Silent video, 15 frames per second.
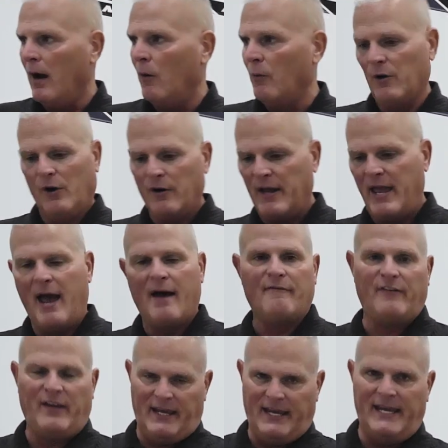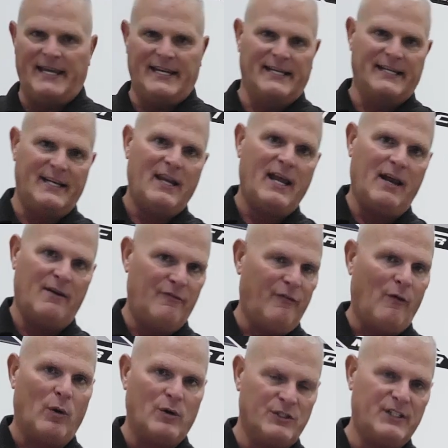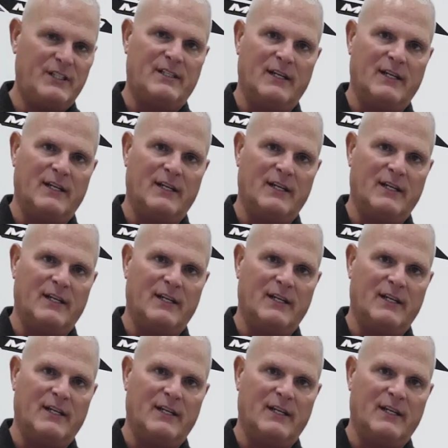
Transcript: We already have heated and forced